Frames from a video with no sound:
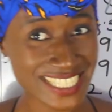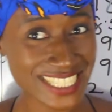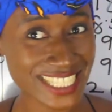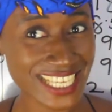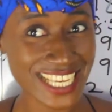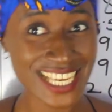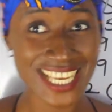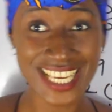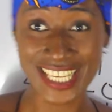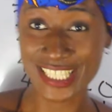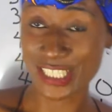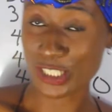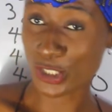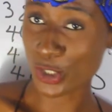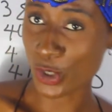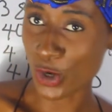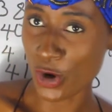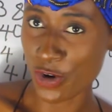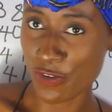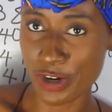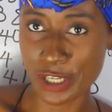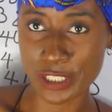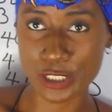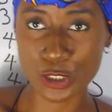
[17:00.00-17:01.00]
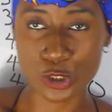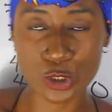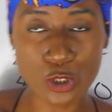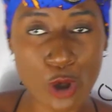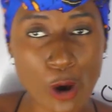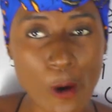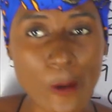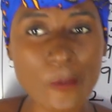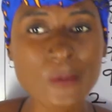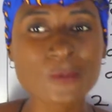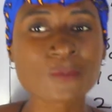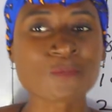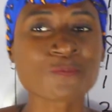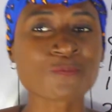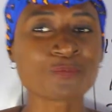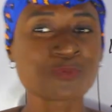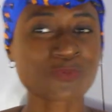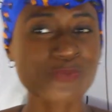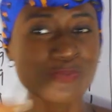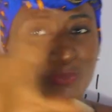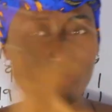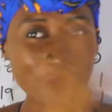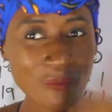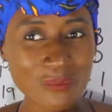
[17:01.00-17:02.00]
see it's correct. So
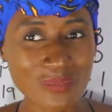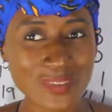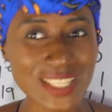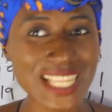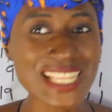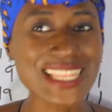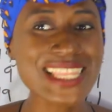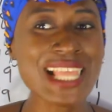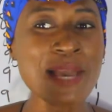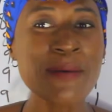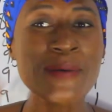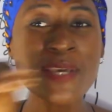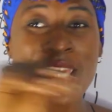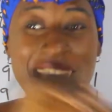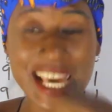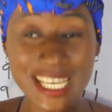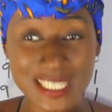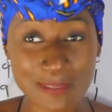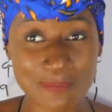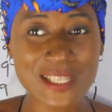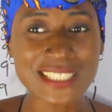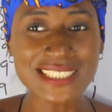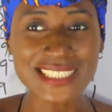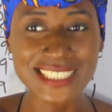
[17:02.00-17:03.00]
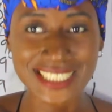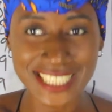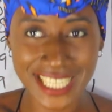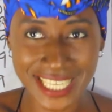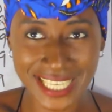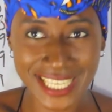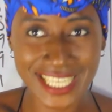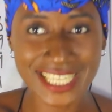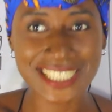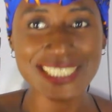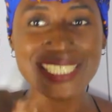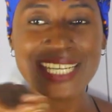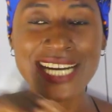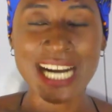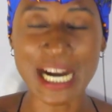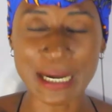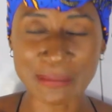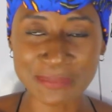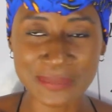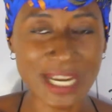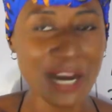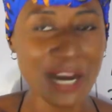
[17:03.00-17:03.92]
let me explain it again. Calm